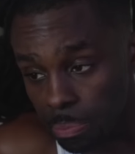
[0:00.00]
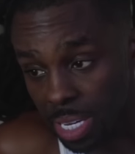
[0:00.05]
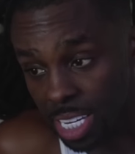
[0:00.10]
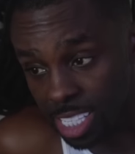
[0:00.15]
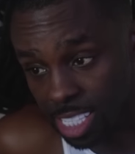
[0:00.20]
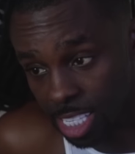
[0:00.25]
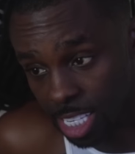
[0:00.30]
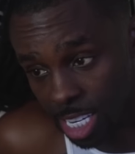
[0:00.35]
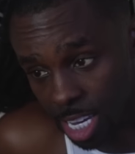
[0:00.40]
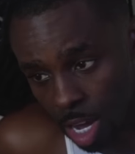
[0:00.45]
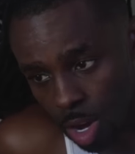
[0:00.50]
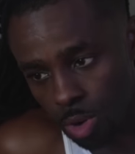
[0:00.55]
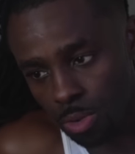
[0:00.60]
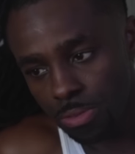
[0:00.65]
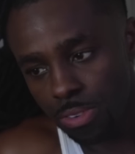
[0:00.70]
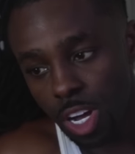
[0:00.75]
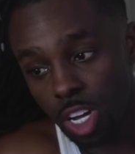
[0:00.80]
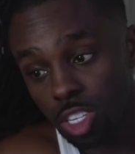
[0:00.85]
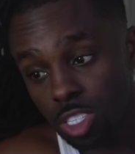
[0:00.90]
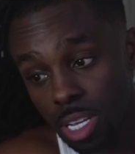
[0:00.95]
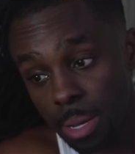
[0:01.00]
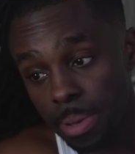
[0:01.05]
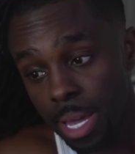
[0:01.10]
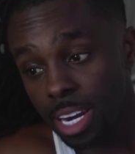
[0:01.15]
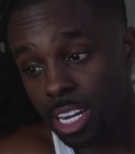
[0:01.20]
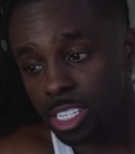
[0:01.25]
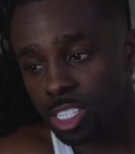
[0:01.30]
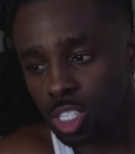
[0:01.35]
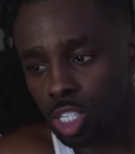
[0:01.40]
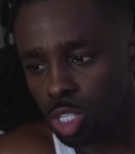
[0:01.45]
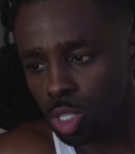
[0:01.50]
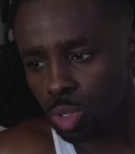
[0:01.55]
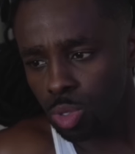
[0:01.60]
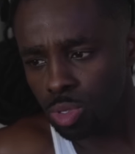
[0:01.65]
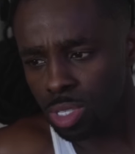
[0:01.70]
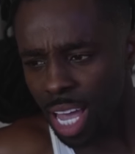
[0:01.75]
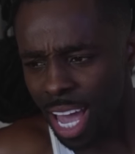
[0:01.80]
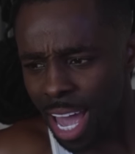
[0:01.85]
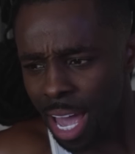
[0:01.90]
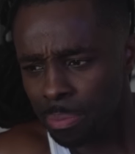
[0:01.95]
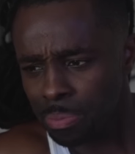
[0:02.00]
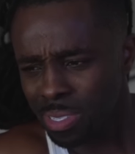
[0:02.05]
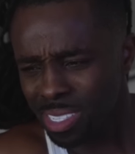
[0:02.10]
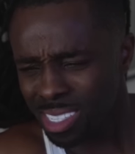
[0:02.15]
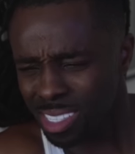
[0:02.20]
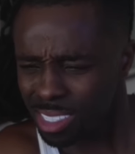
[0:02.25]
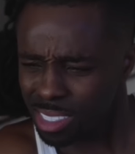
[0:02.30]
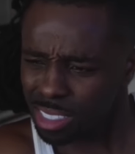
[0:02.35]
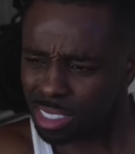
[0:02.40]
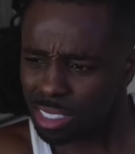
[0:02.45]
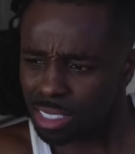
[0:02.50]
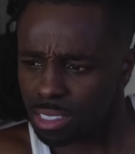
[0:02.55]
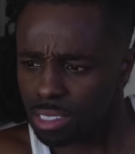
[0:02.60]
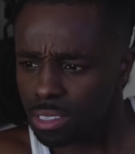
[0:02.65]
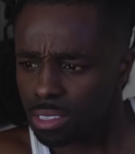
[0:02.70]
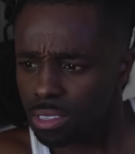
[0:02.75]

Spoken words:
PTO, fake time out, excuse absence.